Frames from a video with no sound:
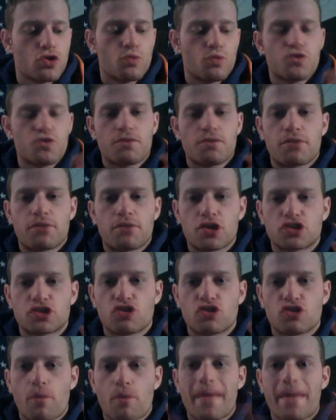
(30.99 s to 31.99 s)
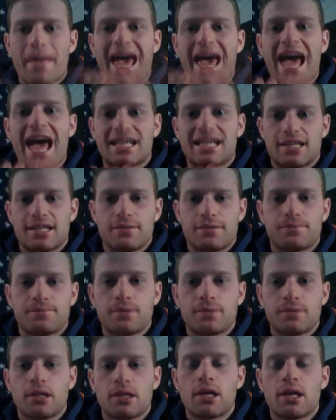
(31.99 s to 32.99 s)
with your personal passion.
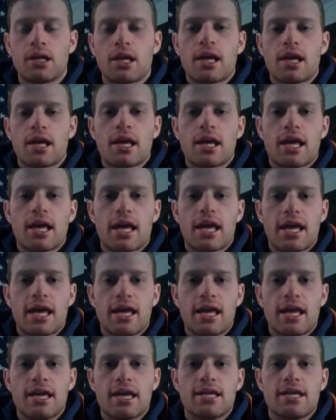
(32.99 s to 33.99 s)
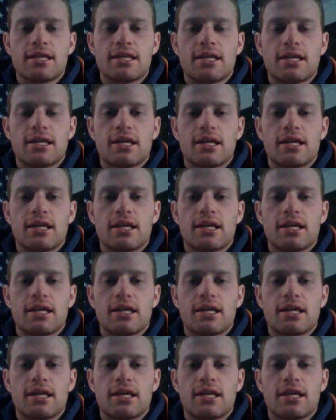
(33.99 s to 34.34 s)
And